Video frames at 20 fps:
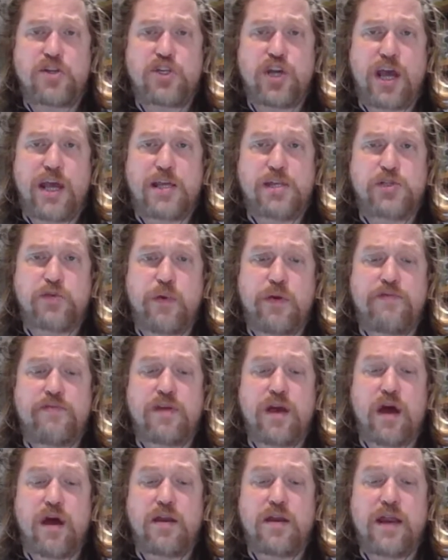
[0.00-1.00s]
change
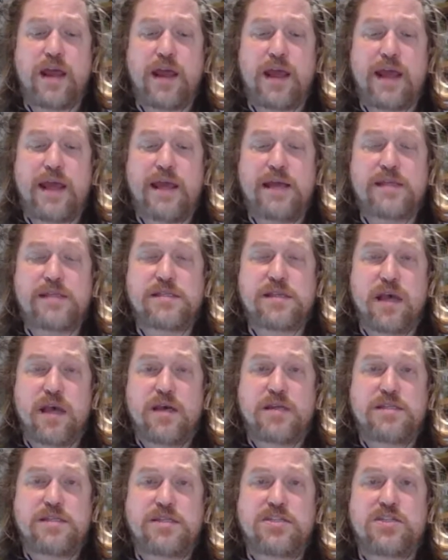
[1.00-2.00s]
we've done, is
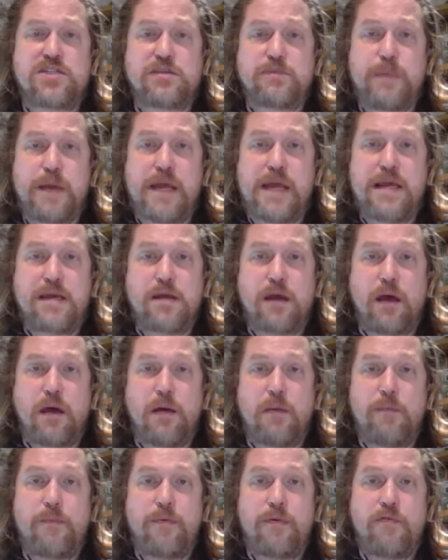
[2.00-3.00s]
to speed
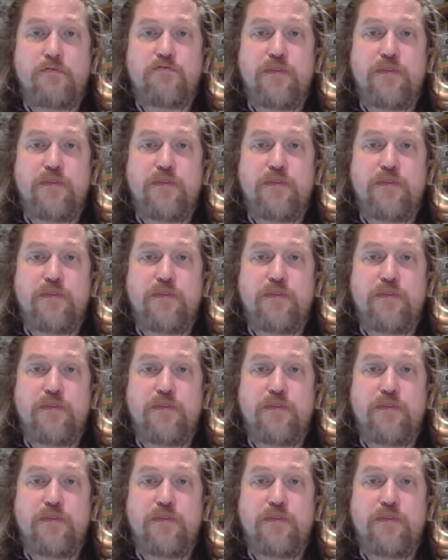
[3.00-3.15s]
up